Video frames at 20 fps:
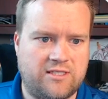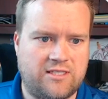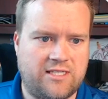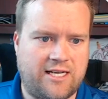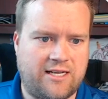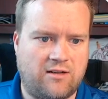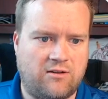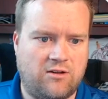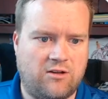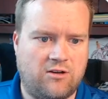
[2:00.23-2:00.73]
and
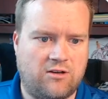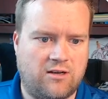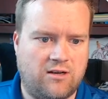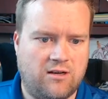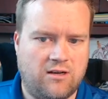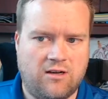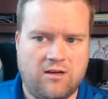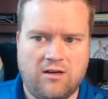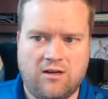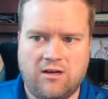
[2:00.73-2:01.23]
take a look.
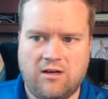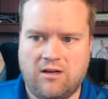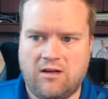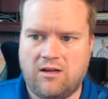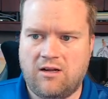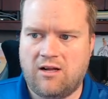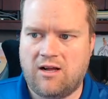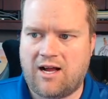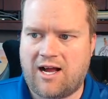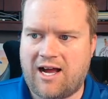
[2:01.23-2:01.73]

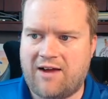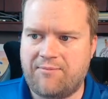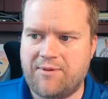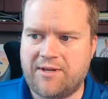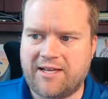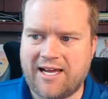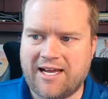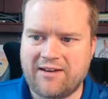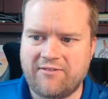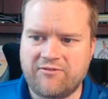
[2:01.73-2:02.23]
I've been
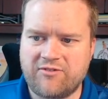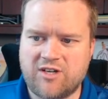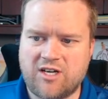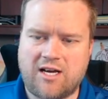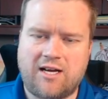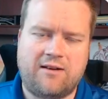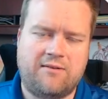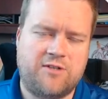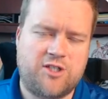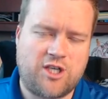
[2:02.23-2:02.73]
kind
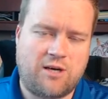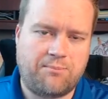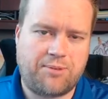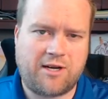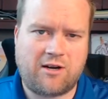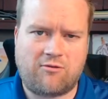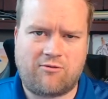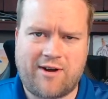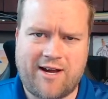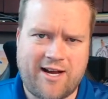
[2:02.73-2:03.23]
of
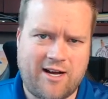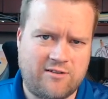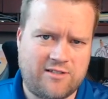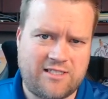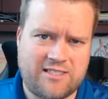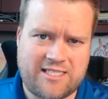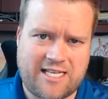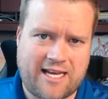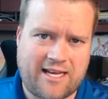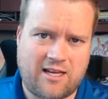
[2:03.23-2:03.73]
jumping around
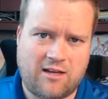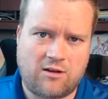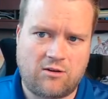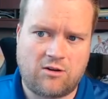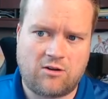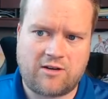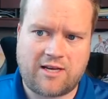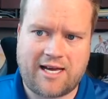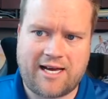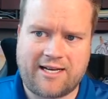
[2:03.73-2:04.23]
and taking a
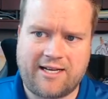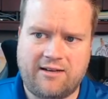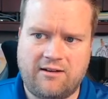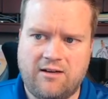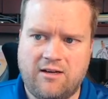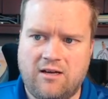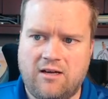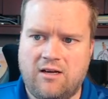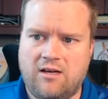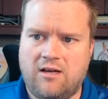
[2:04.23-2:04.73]
look at it.
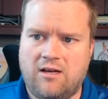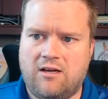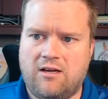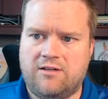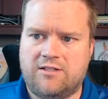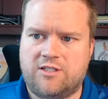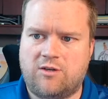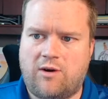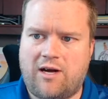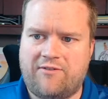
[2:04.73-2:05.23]

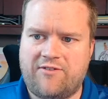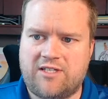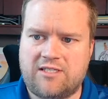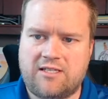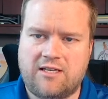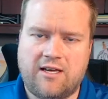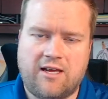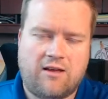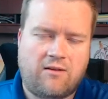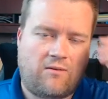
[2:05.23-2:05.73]
So
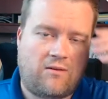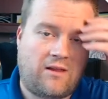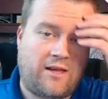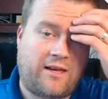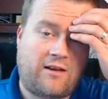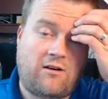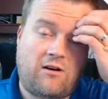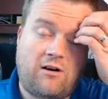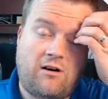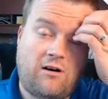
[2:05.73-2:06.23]
obviously,
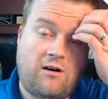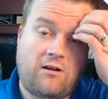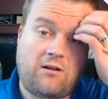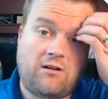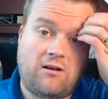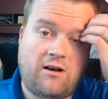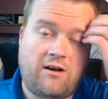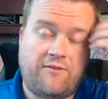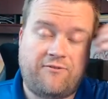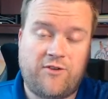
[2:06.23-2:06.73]
like all
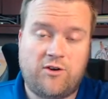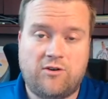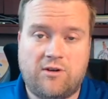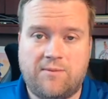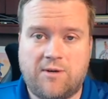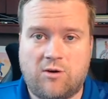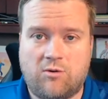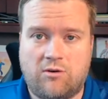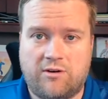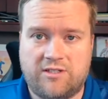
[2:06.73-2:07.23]
of
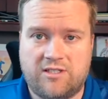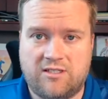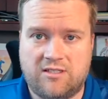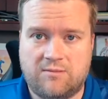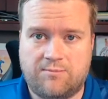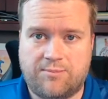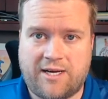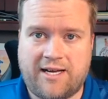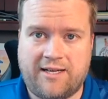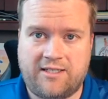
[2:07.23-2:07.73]
Udemy courses,
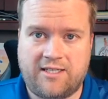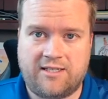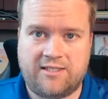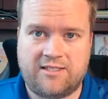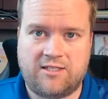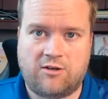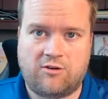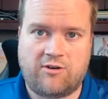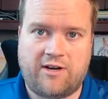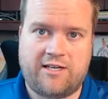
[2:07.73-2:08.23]
Brad does
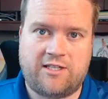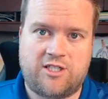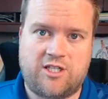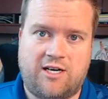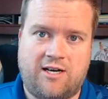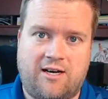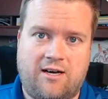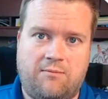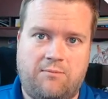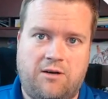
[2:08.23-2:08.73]
a great
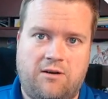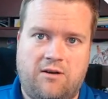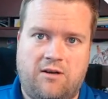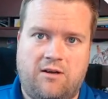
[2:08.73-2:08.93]
job,